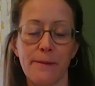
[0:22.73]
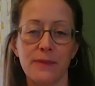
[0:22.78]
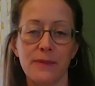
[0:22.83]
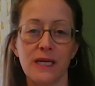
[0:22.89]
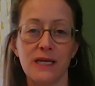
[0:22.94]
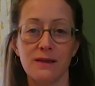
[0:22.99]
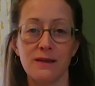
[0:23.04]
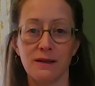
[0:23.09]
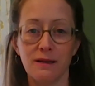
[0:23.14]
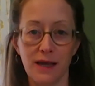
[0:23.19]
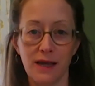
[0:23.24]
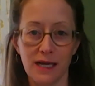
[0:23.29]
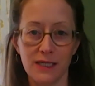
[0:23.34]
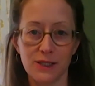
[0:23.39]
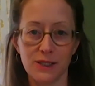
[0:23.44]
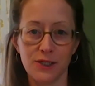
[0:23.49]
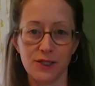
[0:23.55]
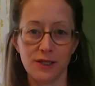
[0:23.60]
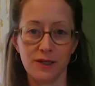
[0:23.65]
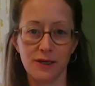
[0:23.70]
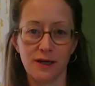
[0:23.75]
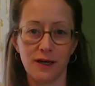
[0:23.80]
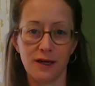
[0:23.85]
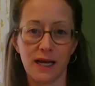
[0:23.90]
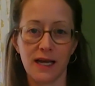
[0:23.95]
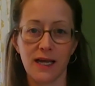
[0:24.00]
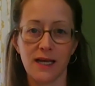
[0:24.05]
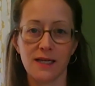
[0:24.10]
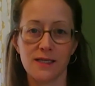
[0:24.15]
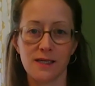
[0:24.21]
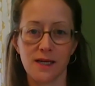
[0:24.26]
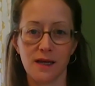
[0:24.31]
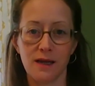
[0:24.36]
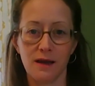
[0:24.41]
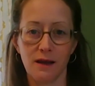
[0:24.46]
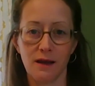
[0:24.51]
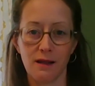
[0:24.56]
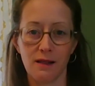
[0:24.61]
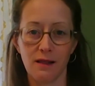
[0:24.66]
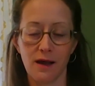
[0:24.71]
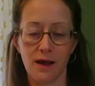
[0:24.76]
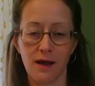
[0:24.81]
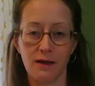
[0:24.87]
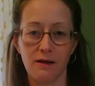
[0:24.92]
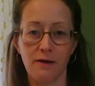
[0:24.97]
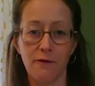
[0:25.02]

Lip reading: in the last year, I had done a lot